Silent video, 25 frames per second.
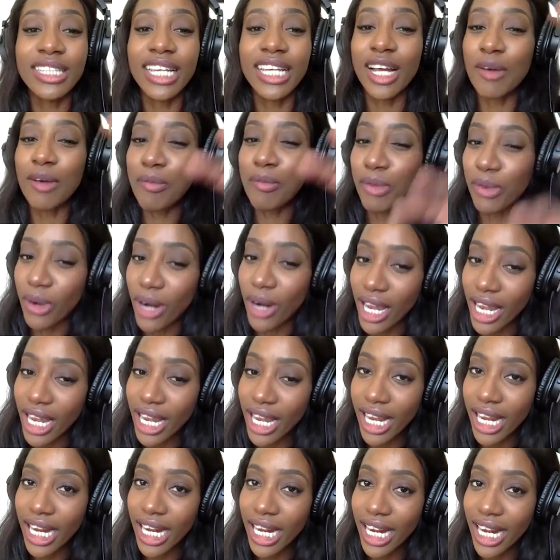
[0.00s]
like a
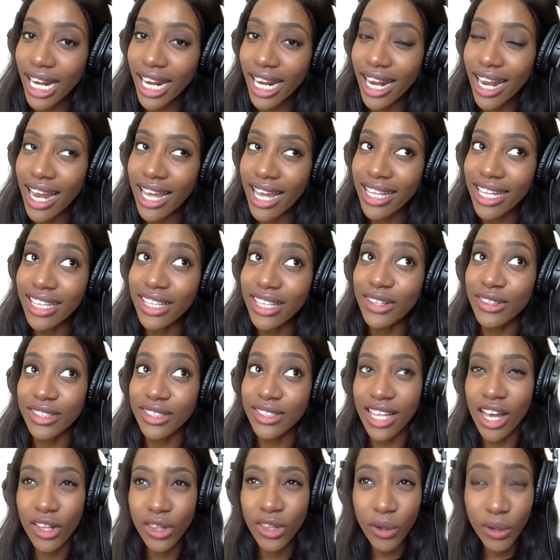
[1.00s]
break, and then there's
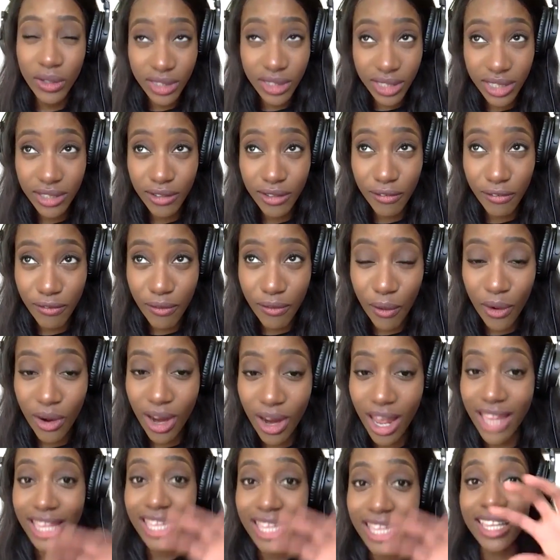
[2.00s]
now they're on season
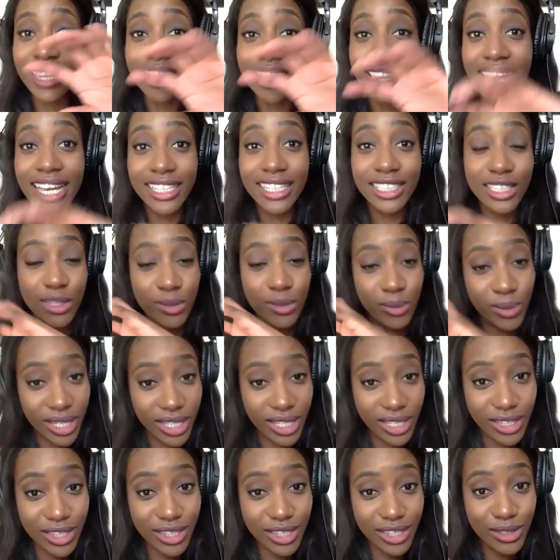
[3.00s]
four, and then the next
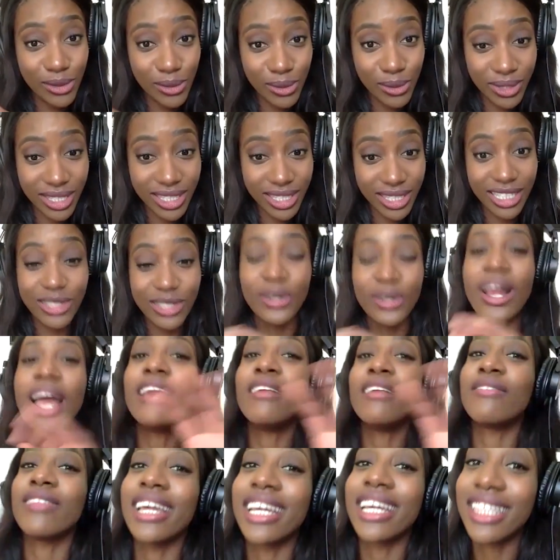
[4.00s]
three two seasons are
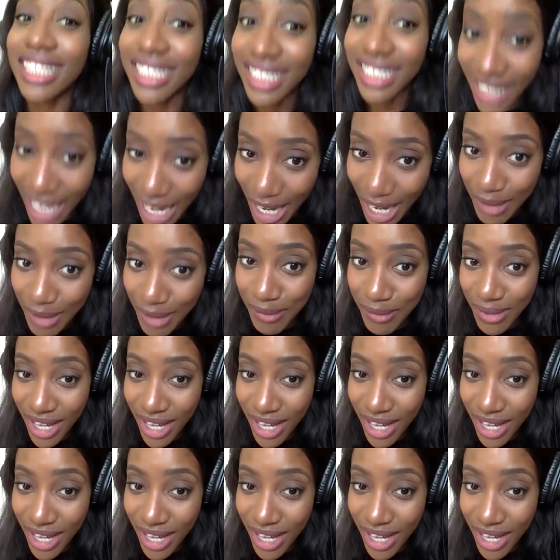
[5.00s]
kind of like the same.